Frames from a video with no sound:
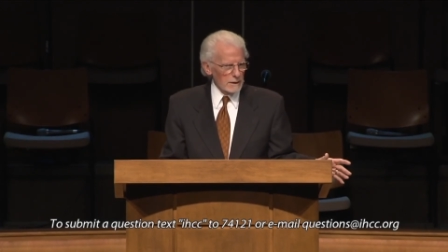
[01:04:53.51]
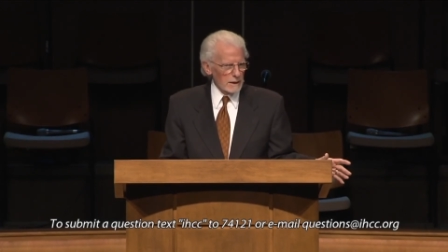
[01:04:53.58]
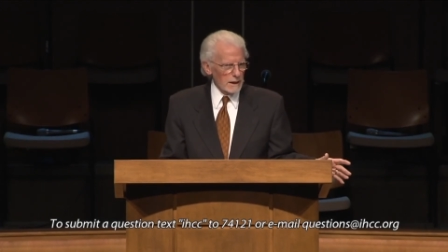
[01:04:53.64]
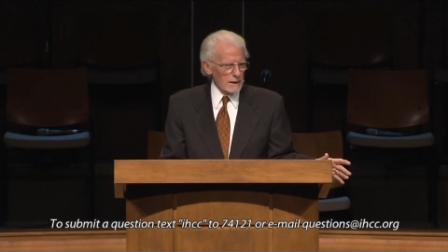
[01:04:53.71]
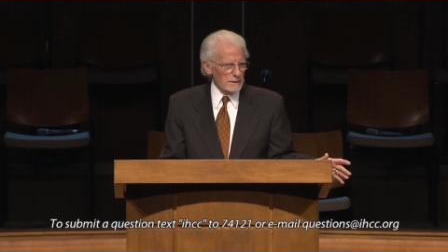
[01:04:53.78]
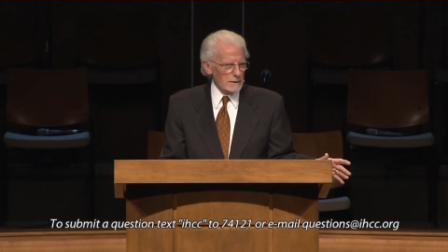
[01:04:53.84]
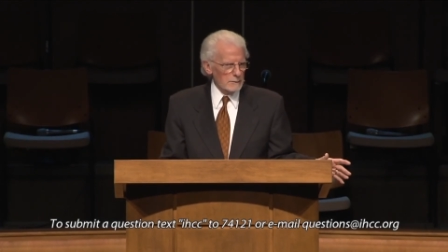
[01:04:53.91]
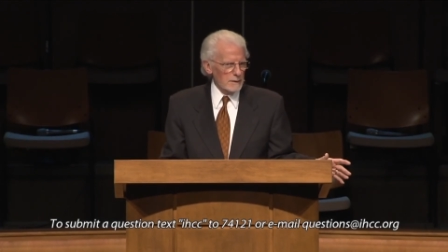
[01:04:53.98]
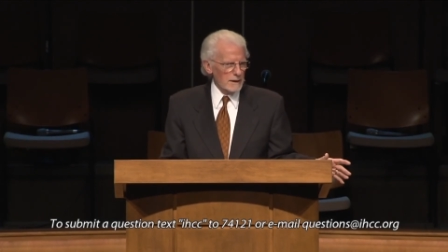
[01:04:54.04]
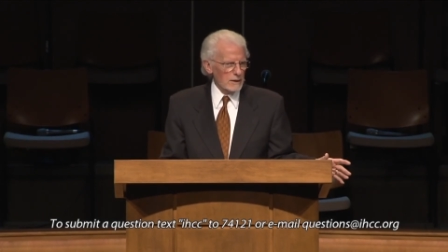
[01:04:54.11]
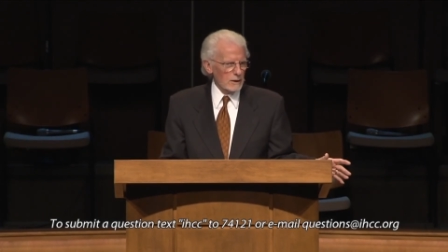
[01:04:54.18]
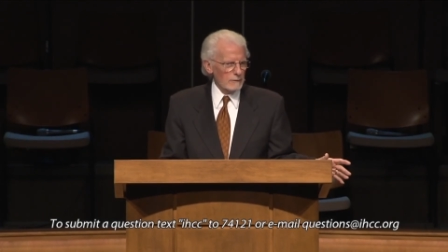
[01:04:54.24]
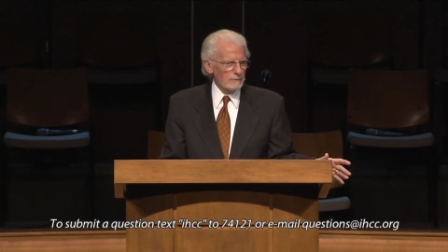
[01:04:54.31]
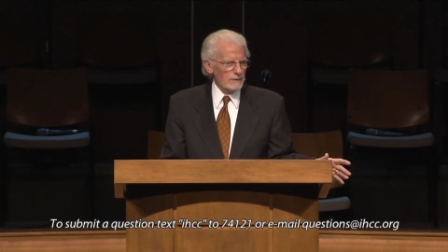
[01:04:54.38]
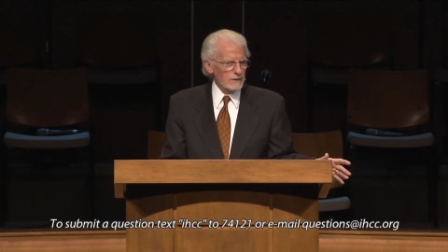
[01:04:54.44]
the kingdom in
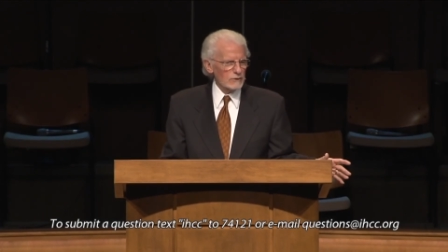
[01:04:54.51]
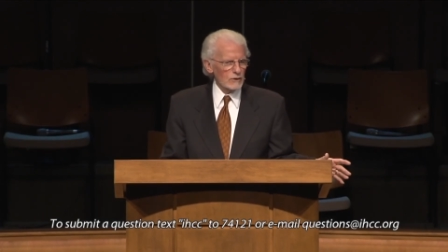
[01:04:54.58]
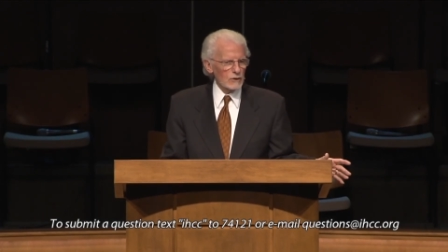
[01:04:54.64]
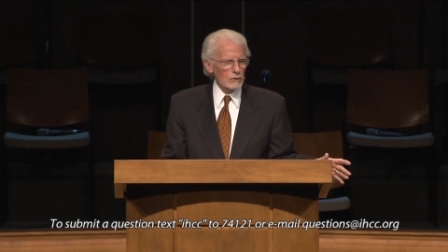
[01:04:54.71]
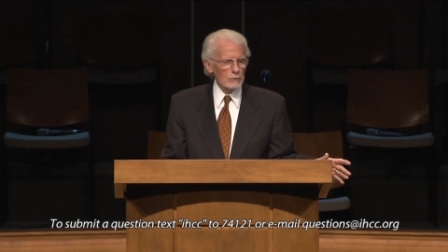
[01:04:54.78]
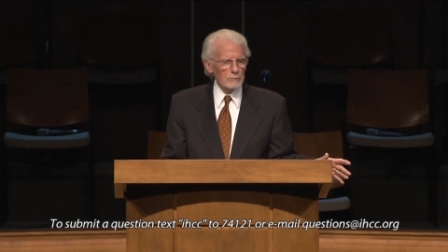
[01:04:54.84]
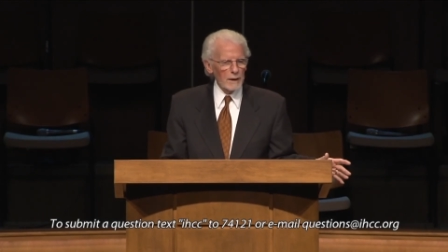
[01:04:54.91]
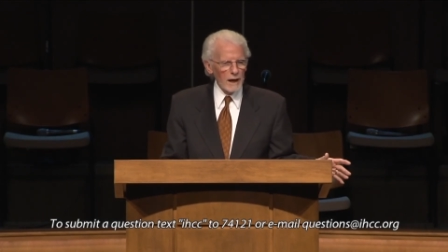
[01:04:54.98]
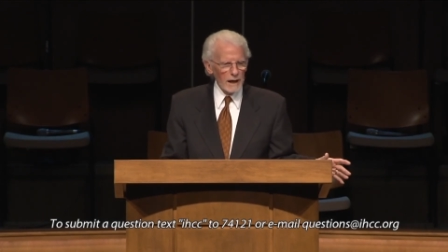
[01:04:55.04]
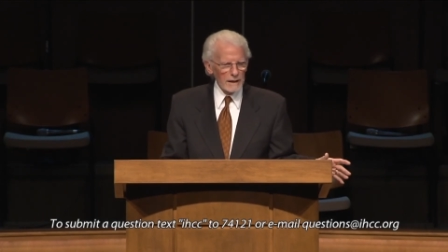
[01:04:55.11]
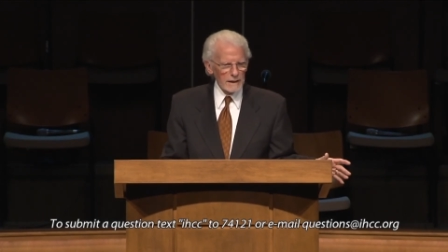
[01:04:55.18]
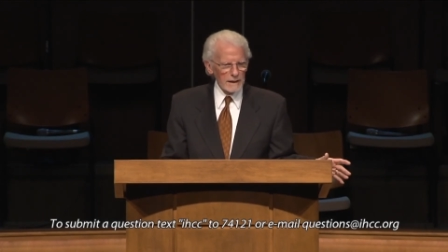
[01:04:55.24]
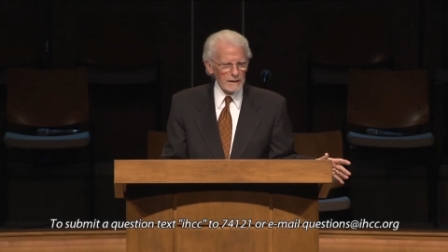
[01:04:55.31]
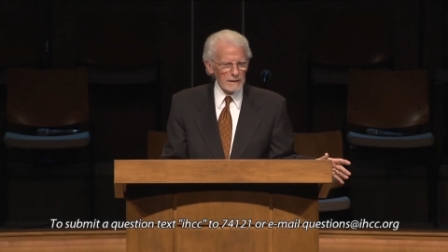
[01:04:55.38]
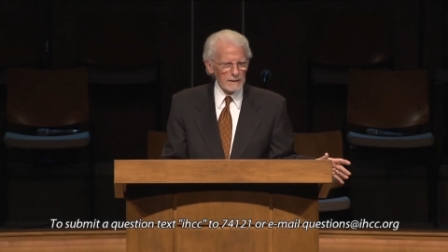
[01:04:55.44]
their physical
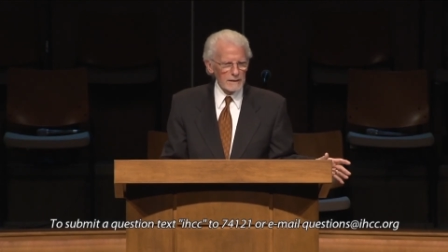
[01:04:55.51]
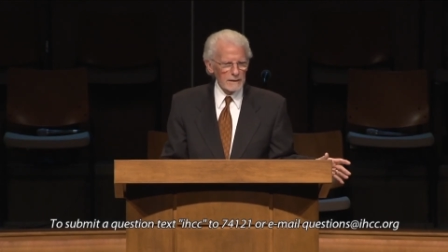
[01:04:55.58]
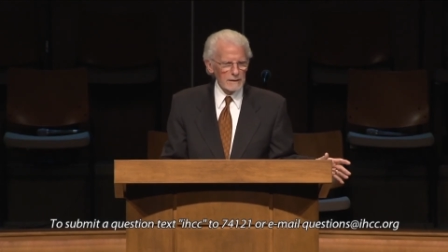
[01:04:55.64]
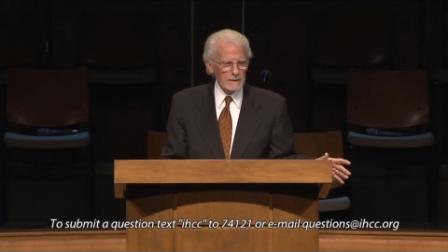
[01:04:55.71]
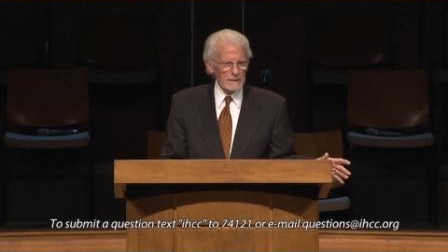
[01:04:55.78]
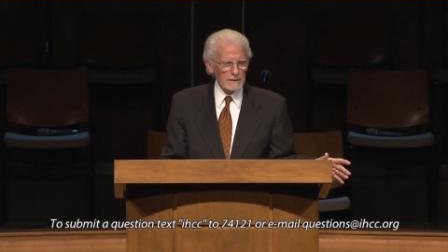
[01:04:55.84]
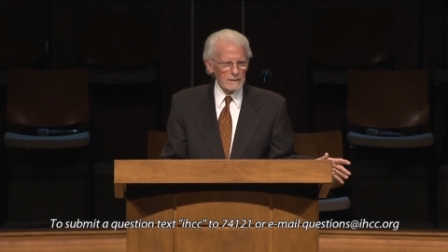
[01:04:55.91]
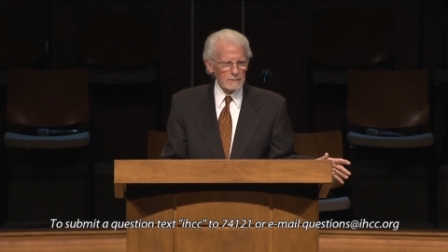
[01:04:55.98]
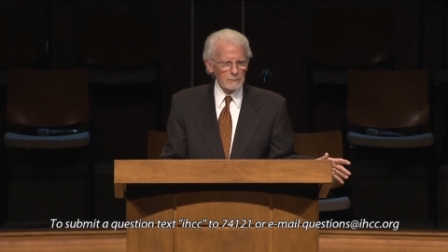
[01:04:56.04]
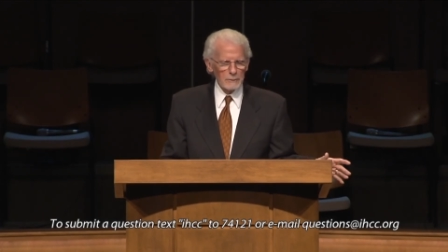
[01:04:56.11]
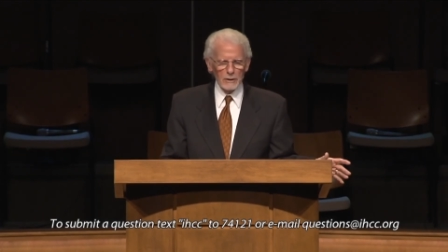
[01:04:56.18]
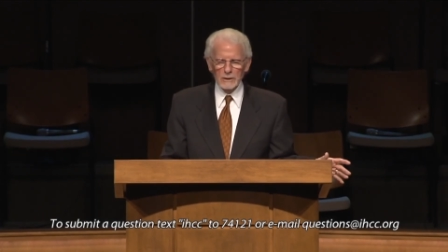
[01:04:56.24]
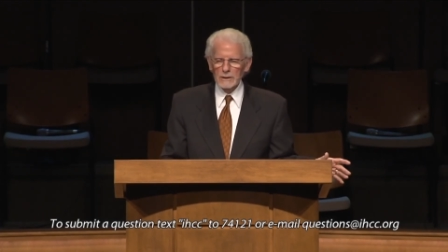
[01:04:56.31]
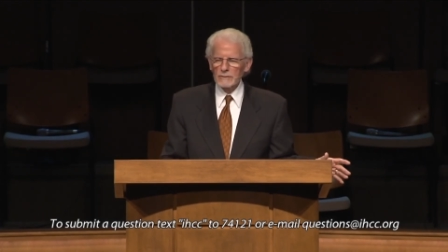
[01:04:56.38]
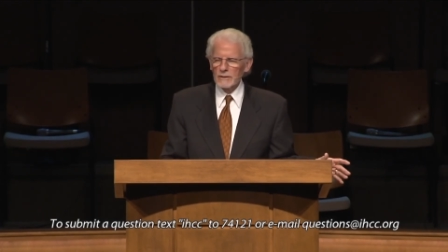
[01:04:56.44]
body. It's
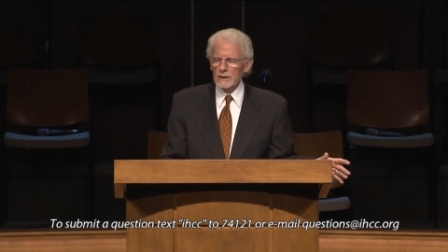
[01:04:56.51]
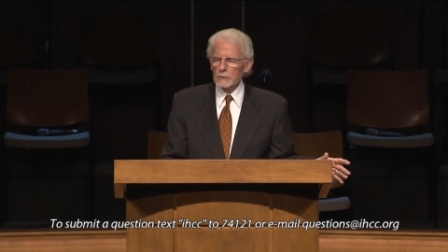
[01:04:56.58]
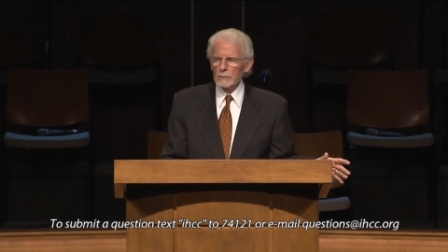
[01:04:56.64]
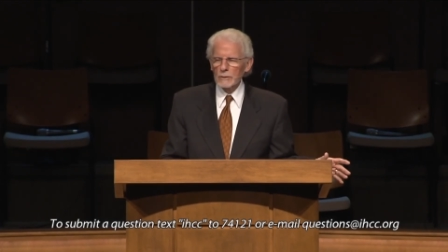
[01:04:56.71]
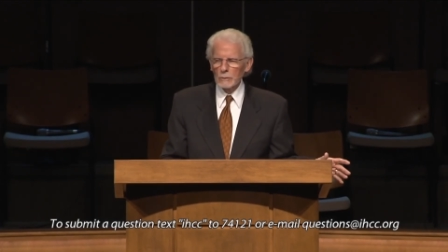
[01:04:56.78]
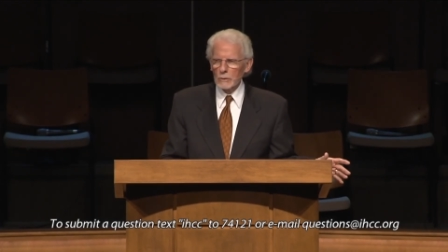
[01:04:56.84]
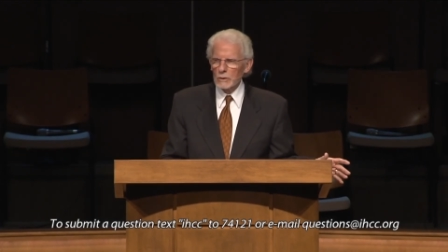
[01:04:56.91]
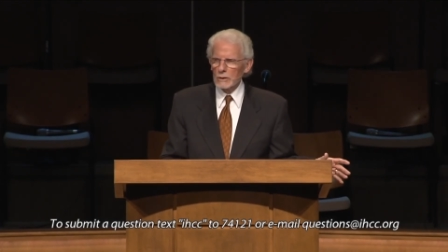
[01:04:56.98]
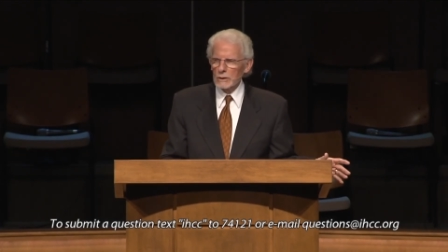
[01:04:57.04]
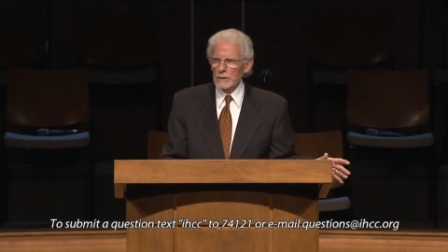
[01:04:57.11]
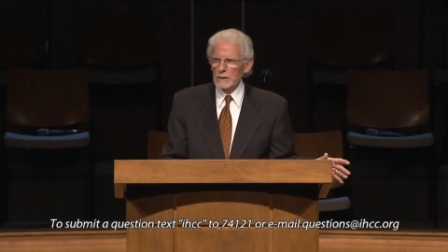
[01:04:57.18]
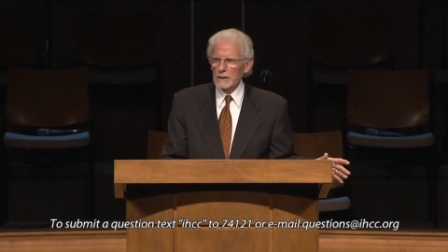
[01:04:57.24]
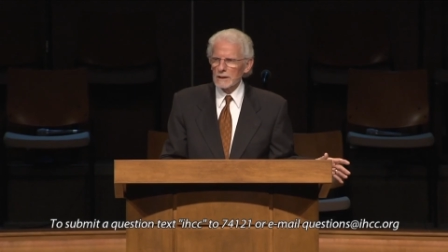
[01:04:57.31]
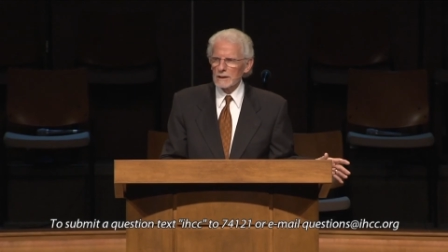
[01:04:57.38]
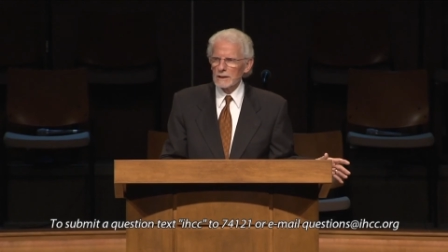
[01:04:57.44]
part of their
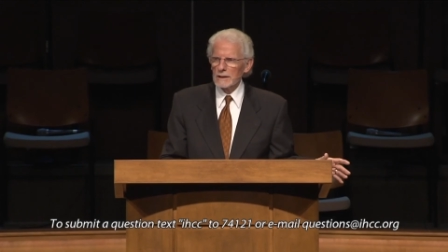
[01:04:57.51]
reward.